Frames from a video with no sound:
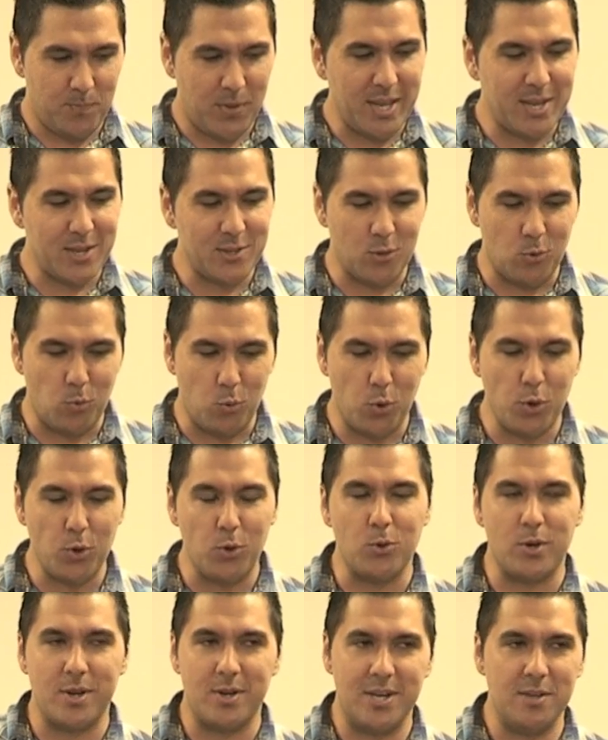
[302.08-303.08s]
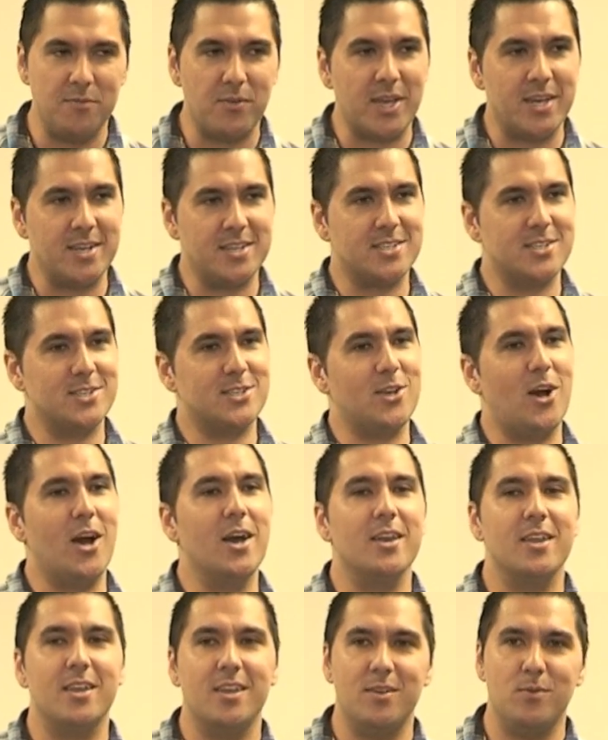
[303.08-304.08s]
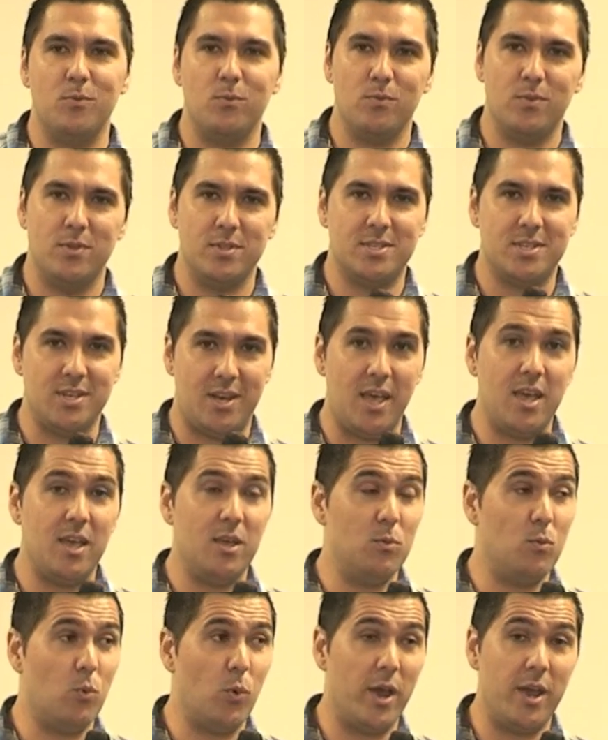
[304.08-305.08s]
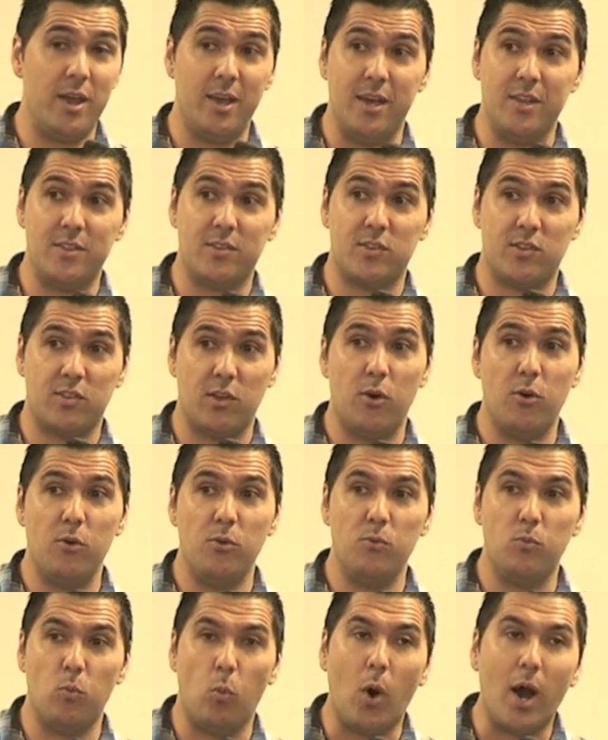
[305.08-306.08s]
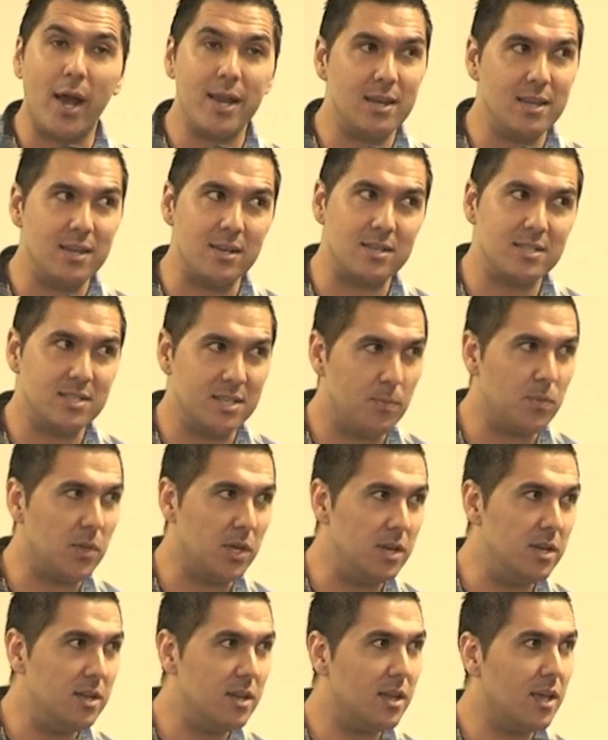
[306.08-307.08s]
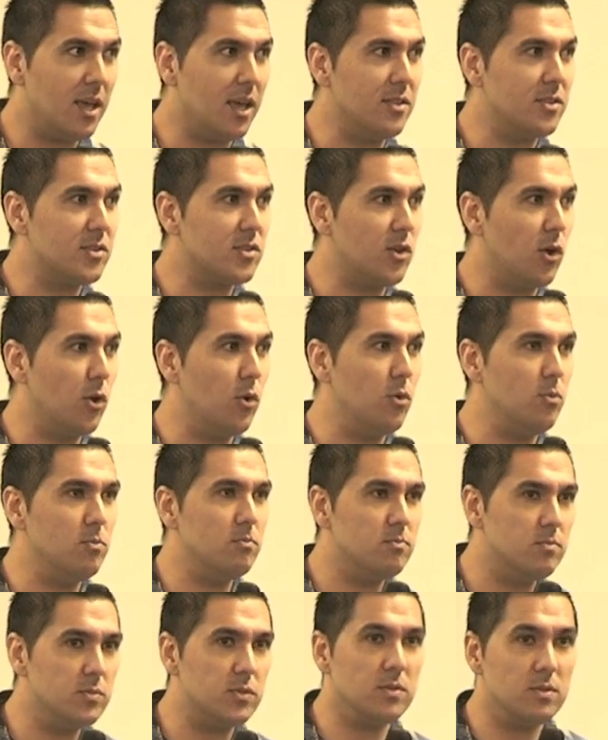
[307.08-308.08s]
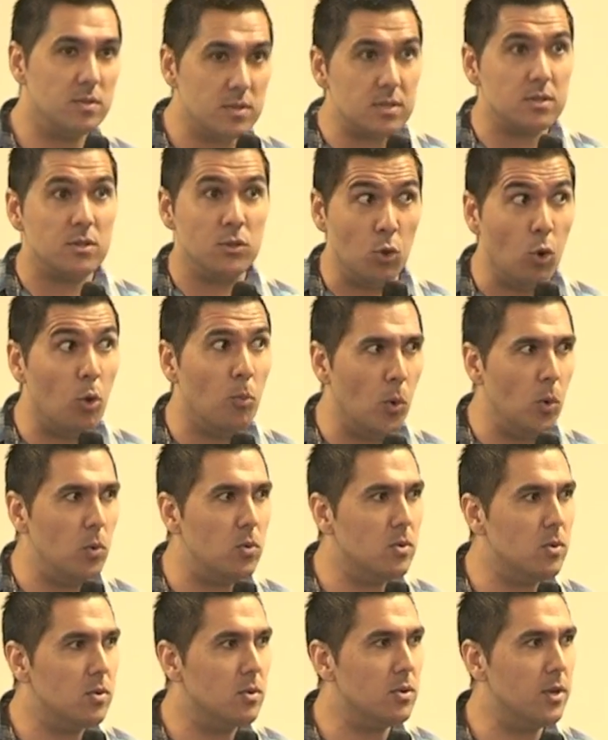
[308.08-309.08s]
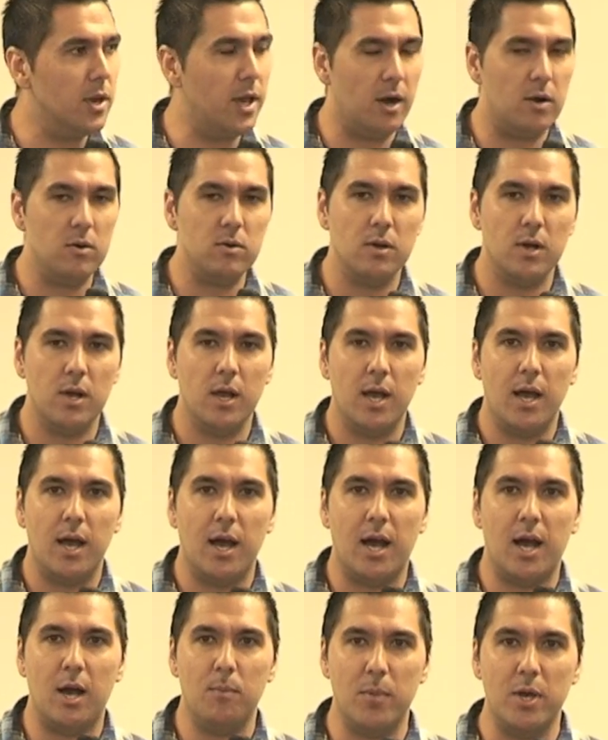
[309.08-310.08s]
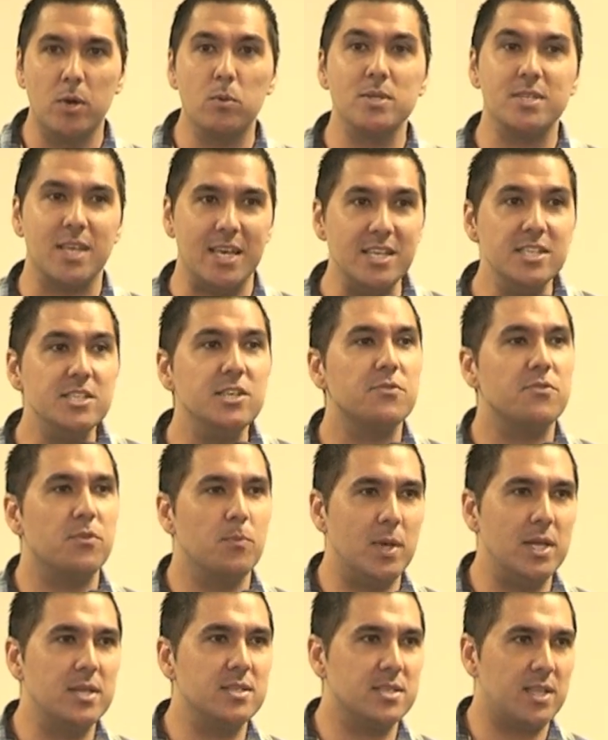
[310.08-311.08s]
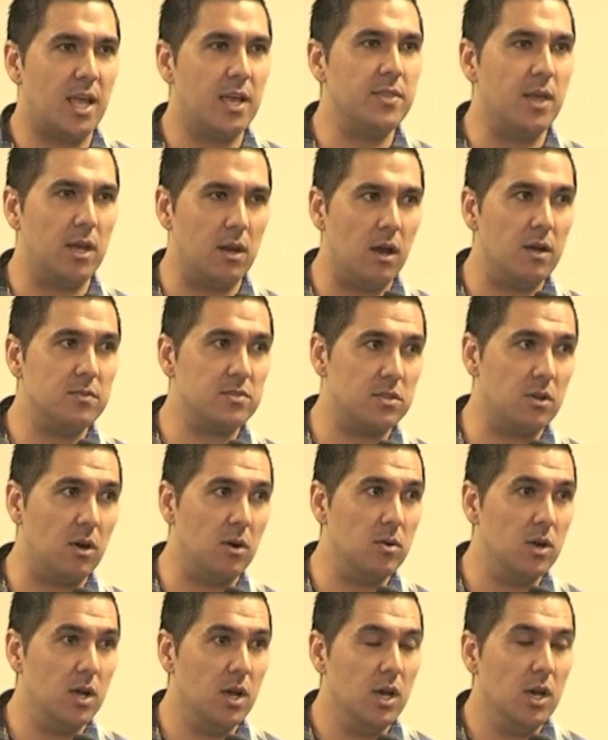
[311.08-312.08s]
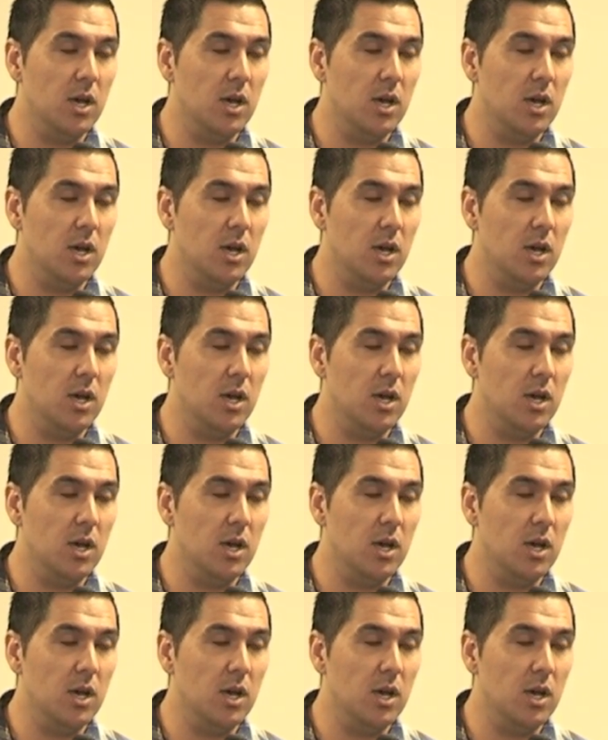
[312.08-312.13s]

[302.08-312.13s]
being in the world and living in a society today where it's so widely accepted and so normal now. It was easier for me to stay in that lifestyle.